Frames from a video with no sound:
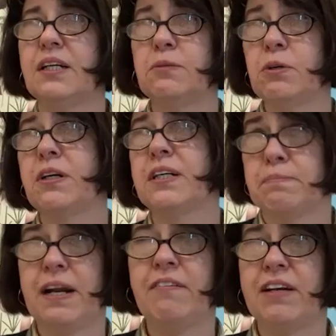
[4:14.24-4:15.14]
And what kind of
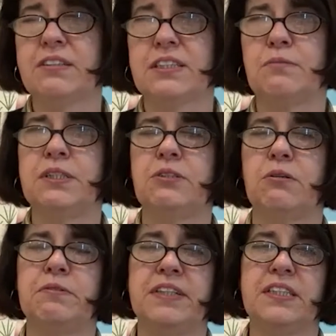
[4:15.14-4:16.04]
parallels can we draw
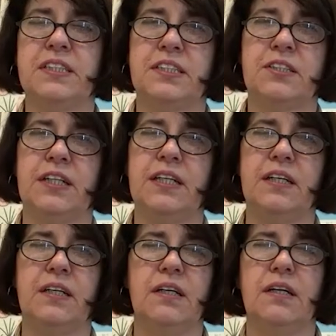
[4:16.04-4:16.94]
with industry?
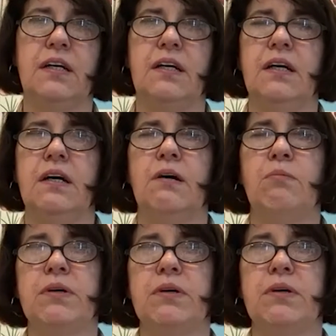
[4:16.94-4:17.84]

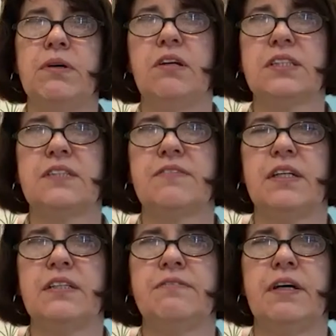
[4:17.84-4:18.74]
Well, there are lots of
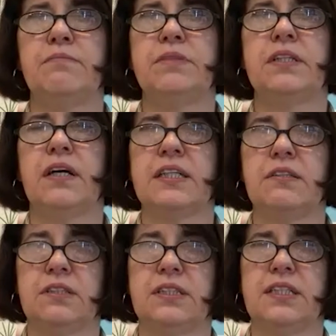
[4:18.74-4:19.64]
kind of
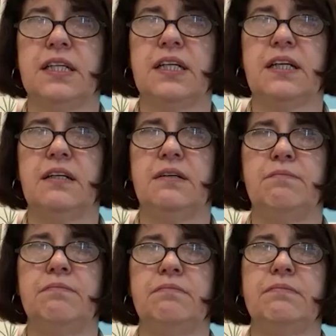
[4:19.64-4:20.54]
diagnostic
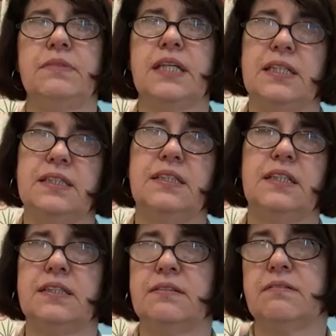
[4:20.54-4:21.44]
tests
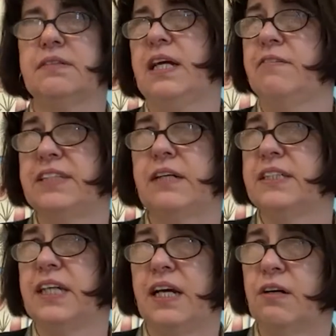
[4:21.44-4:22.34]
that are carried out
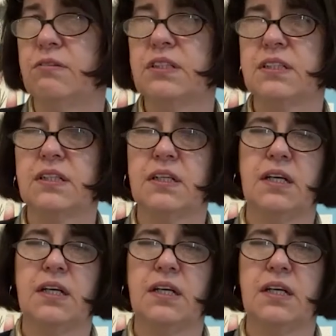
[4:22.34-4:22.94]
in health.